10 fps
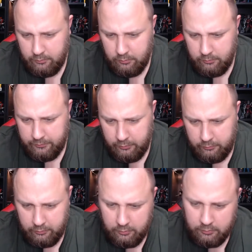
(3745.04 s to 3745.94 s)
for
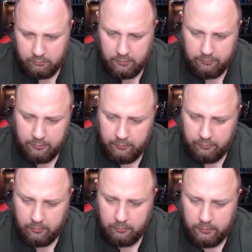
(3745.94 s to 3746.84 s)
future reference
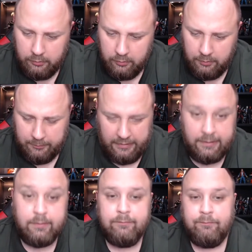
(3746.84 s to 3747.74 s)
for when you come
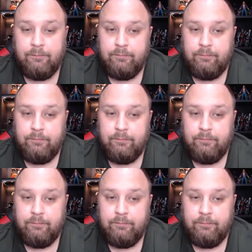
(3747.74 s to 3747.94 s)
back.